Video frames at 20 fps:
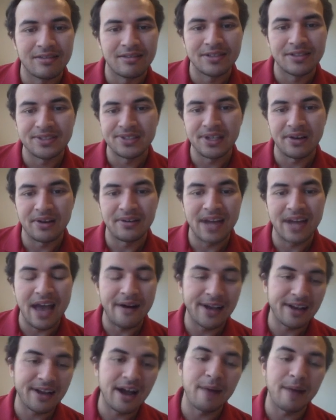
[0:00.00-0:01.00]
So now
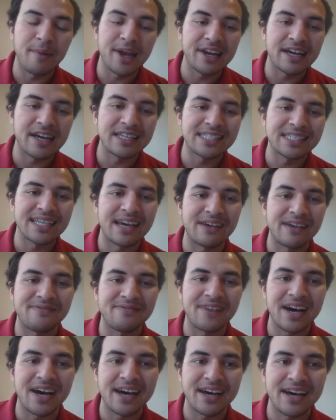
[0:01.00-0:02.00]
I got my knight to
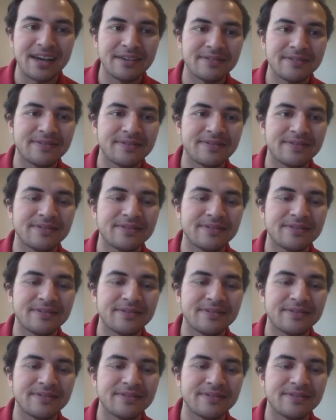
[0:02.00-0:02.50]
f5.